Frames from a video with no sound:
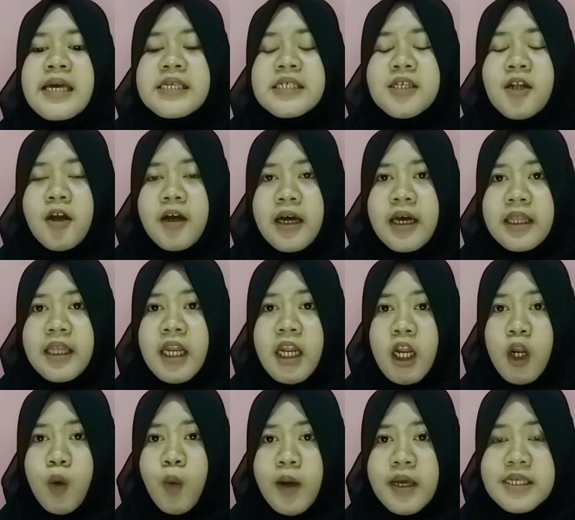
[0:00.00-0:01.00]
is located
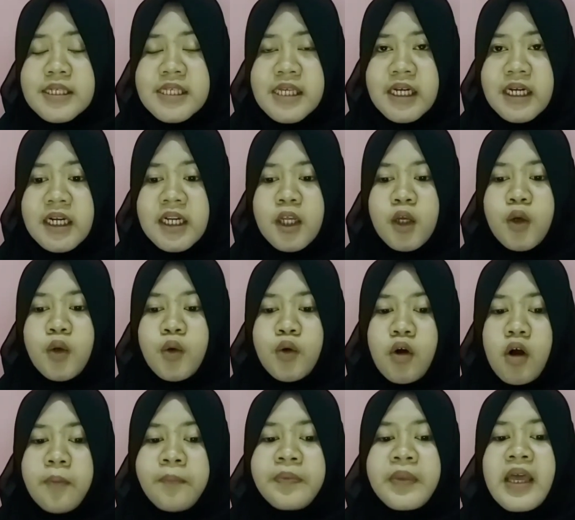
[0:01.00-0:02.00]
in Western
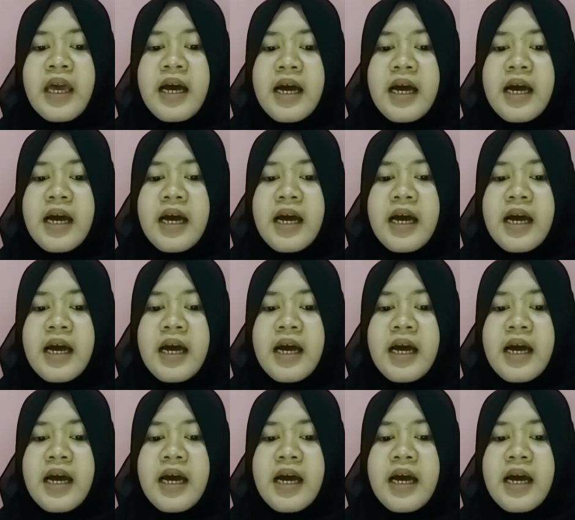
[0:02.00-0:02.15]
Europe